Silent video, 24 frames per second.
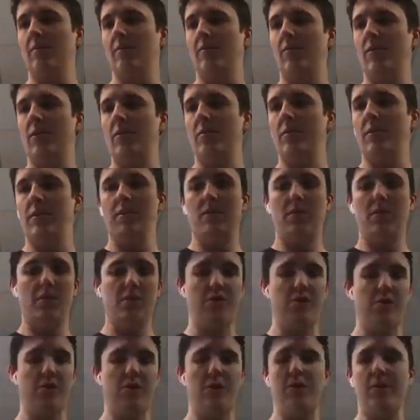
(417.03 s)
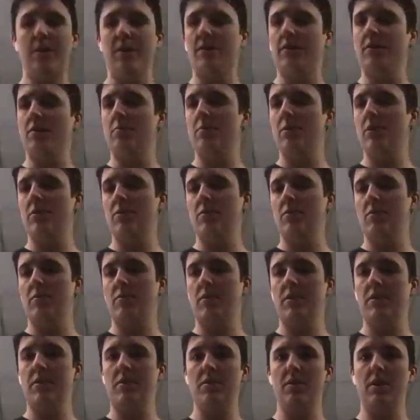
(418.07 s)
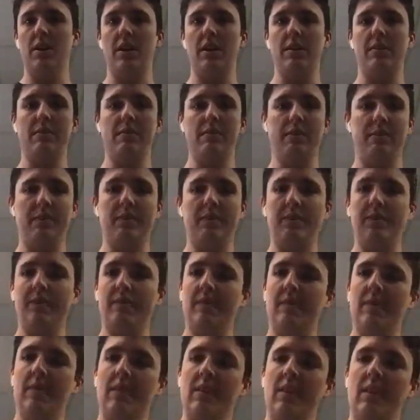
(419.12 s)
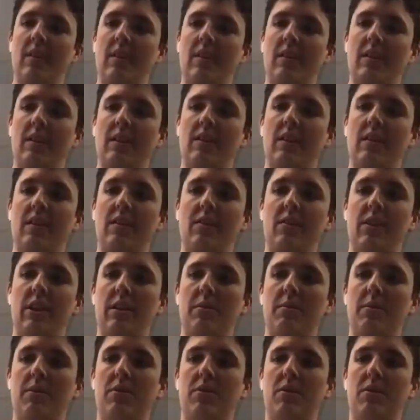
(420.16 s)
Hopefully we don't shear it too much when we do that, because that would